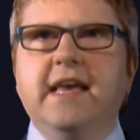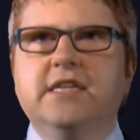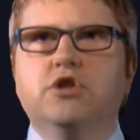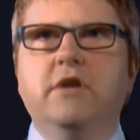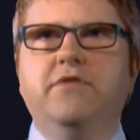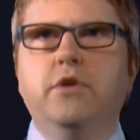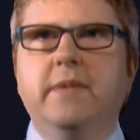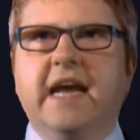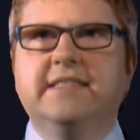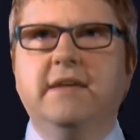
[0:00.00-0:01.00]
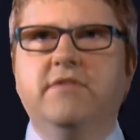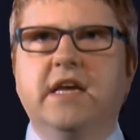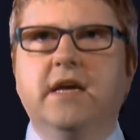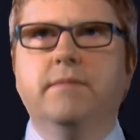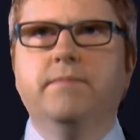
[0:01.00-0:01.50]
the history of human
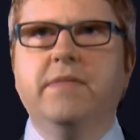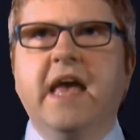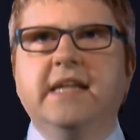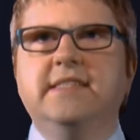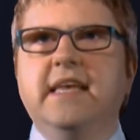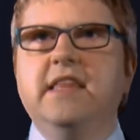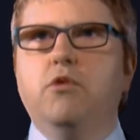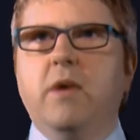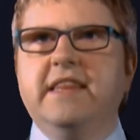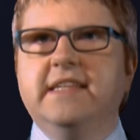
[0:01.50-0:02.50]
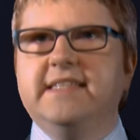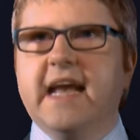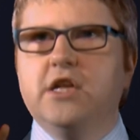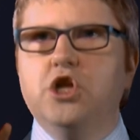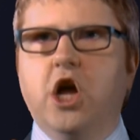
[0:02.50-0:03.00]
activity and see that when the
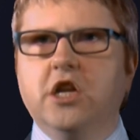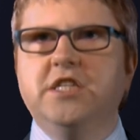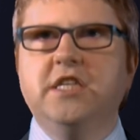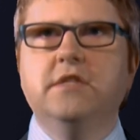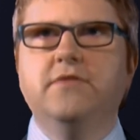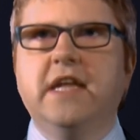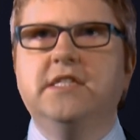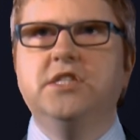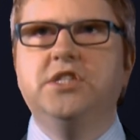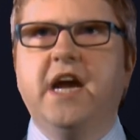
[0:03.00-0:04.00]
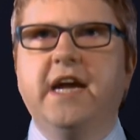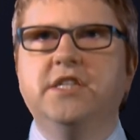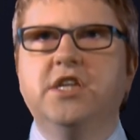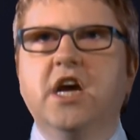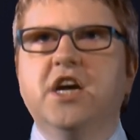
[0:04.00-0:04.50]
technologies of ledgers
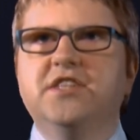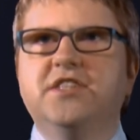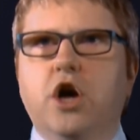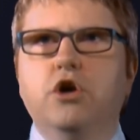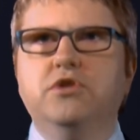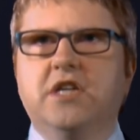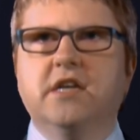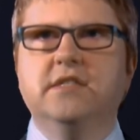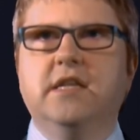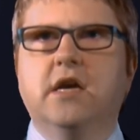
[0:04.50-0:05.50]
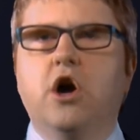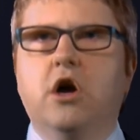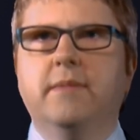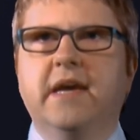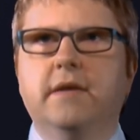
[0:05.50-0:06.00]
change, so does the
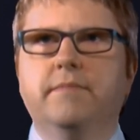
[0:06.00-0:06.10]
economy.